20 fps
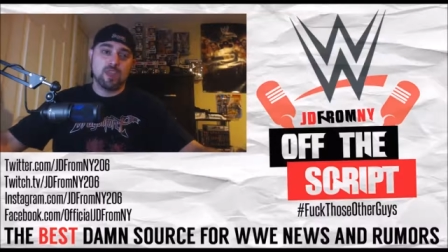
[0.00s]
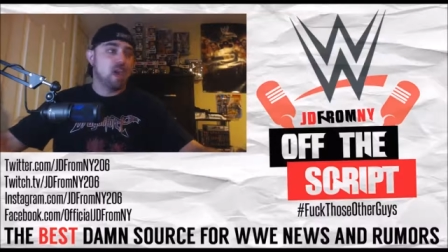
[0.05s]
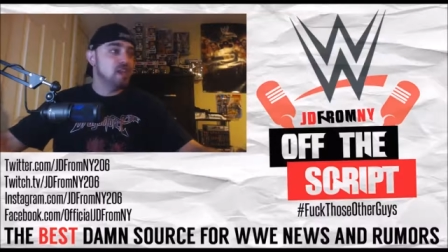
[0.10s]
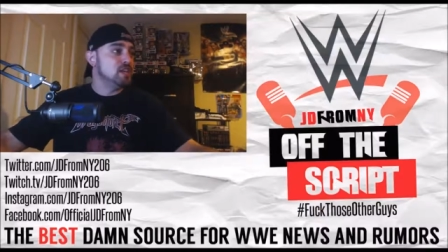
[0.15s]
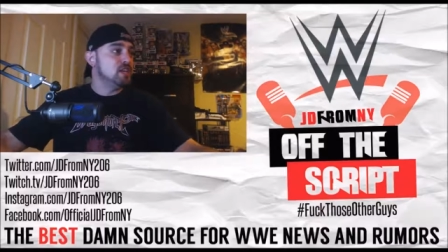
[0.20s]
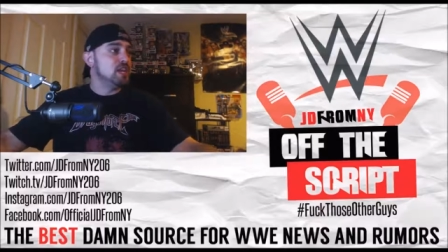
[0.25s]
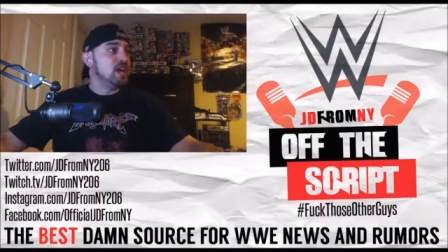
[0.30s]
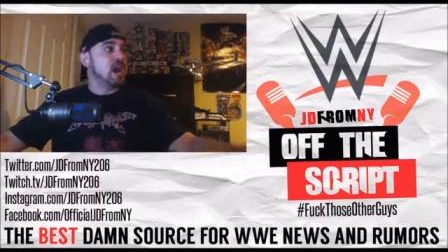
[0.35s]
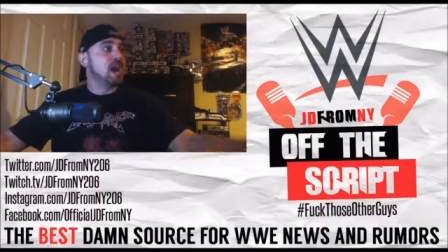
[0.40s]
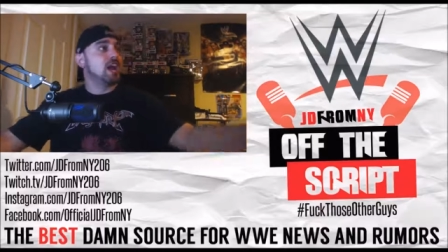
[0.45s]

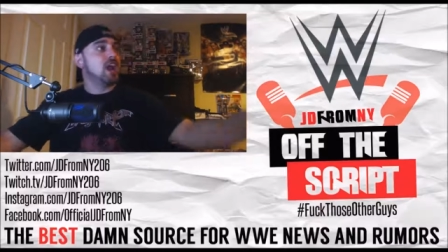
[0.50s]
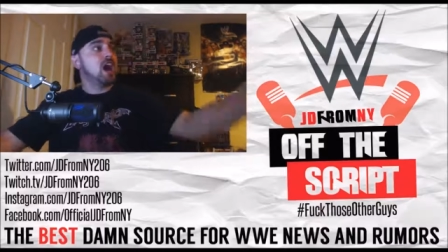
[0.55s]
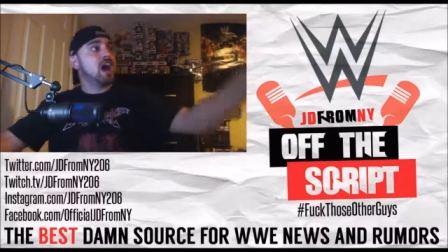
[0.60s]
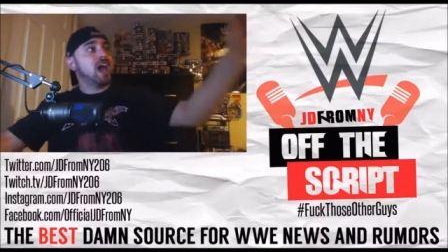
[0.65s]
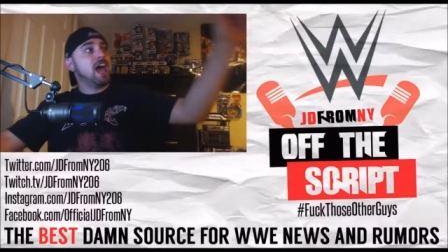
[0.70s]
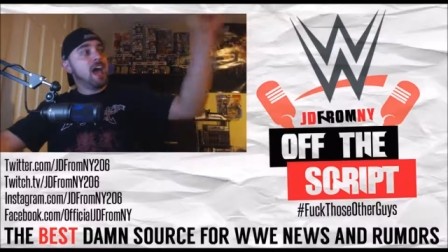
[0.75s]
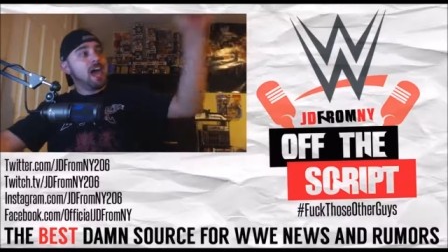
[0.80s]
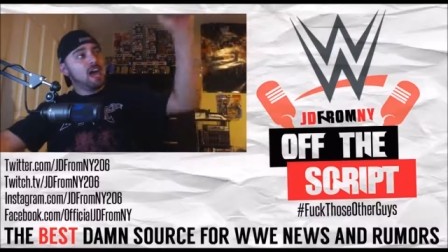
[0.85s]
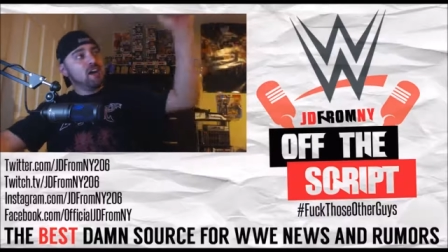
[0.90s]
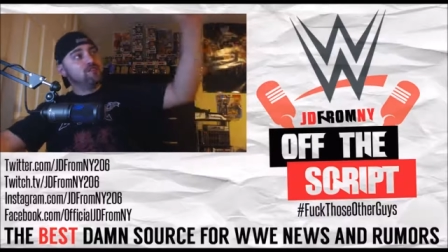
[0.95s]
And you got a
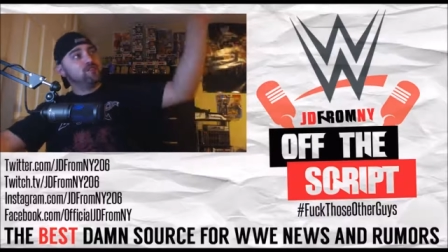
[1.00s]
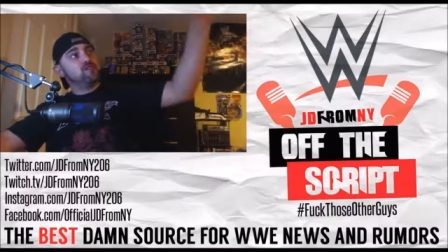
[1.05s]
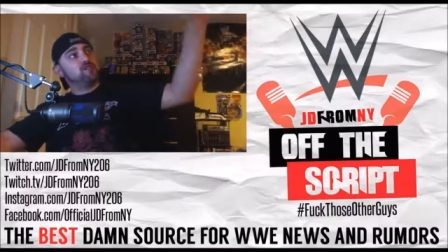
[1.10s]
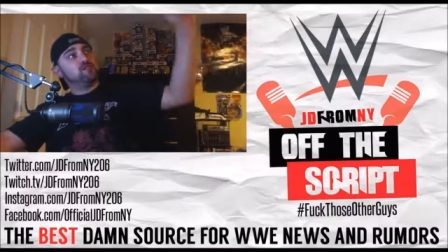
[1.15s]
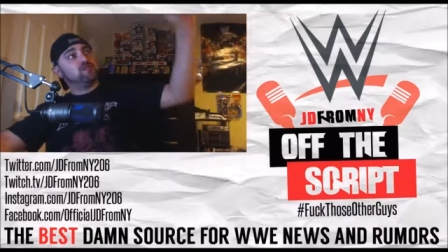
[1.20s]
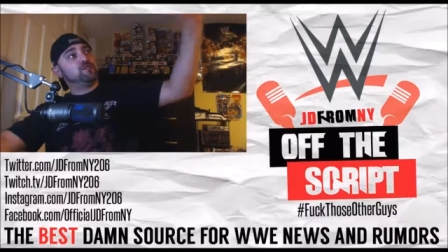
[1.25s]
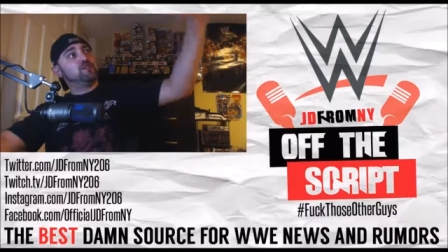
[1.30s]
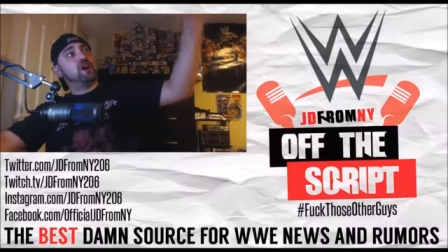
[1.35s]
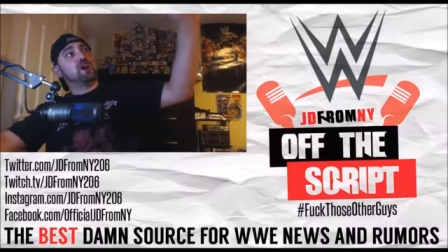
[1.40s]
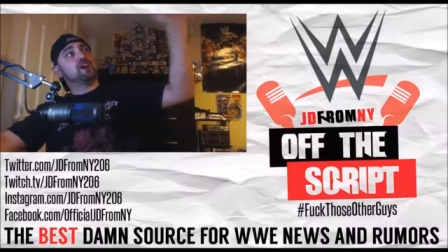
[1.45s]
half a
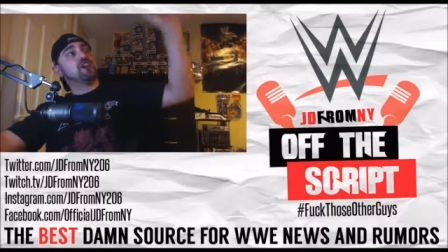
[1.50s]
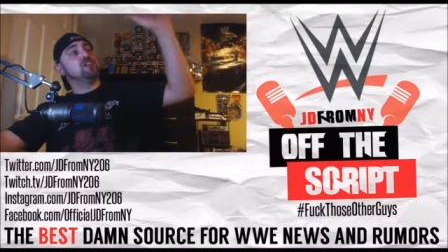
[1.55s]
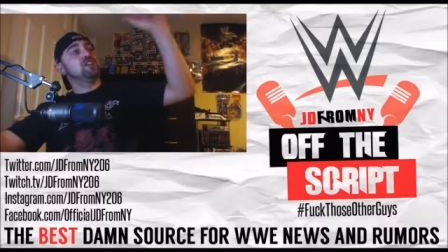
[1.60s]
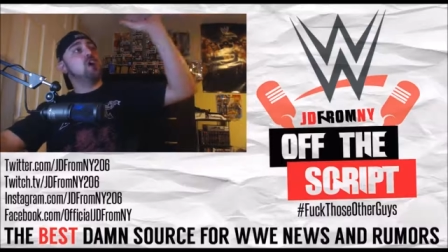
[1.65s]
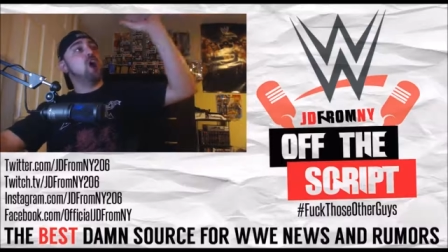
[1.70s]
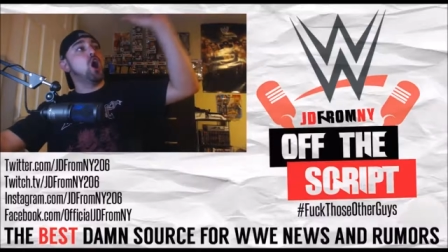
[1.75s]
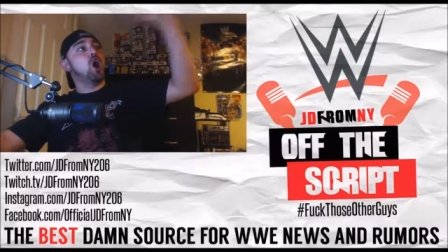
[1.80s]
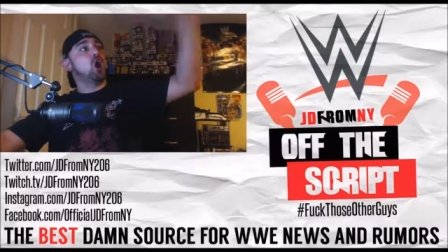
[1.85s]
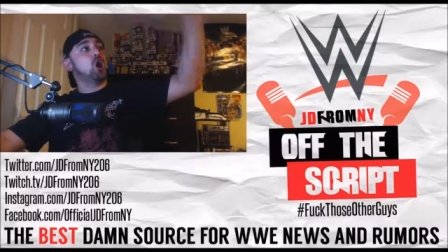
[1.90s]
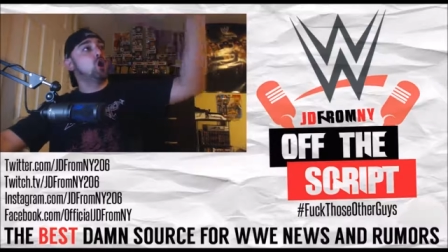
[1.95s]
fucking
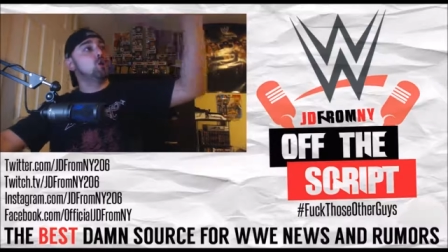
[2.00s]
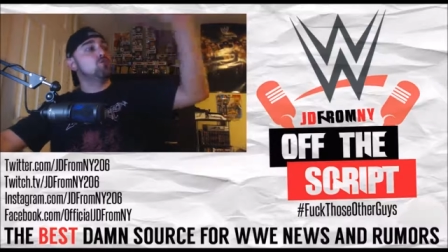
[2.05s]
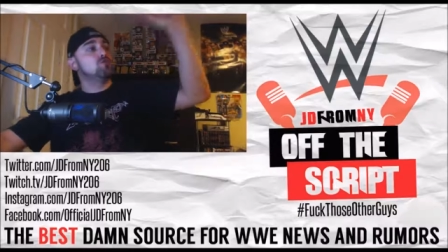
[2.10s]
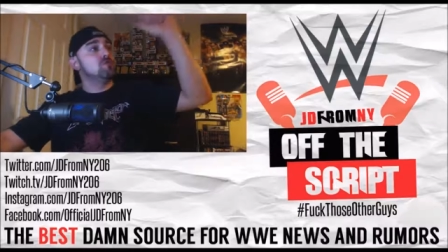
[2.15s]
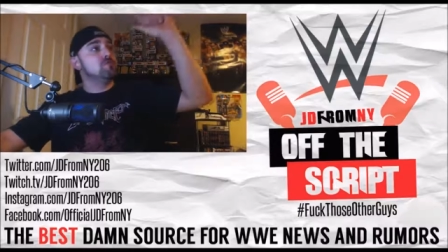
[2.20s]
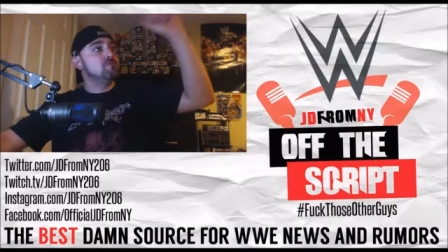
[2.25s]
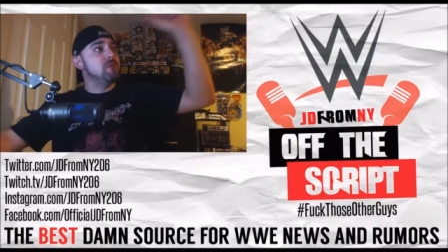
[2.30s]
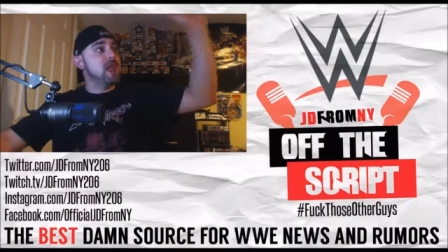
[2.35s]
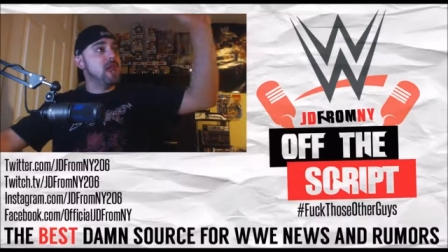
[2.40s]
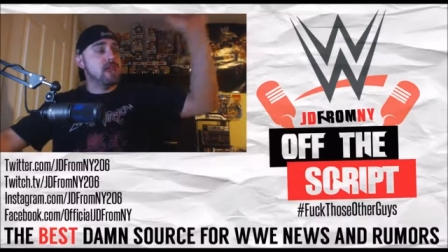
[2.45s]
heart
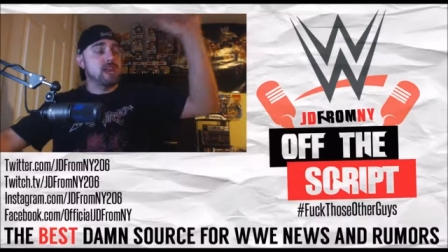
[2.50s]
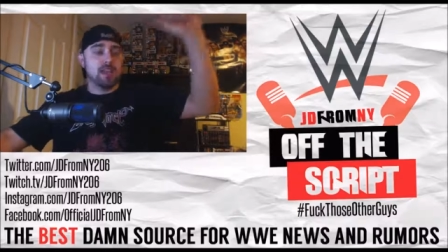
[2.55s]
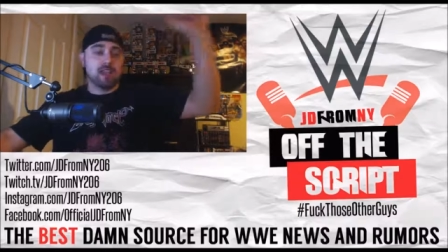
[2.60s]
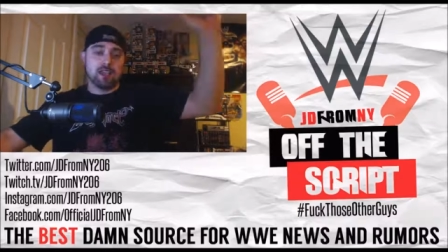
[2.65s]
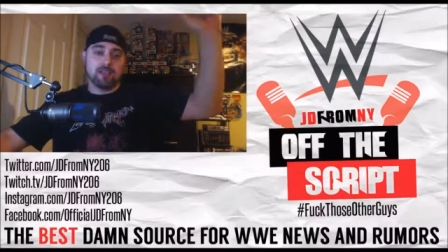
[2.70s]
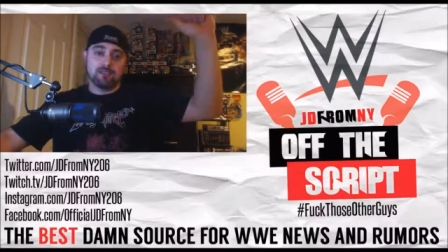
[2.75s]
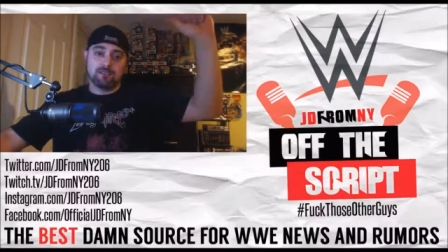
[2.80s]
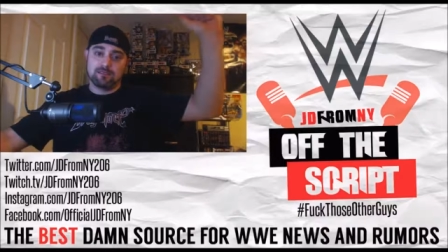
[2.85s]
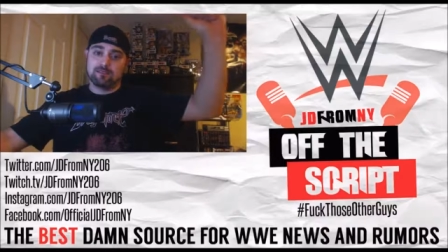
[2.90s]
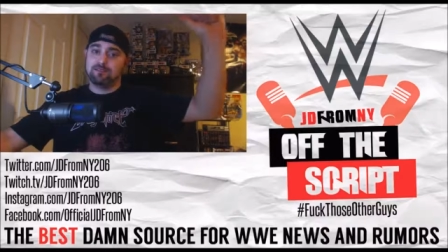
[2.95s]

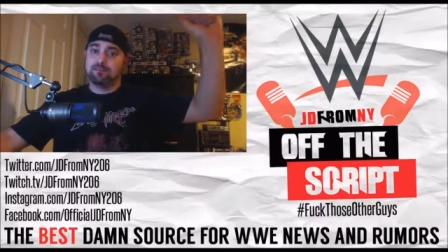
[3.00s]
remaining.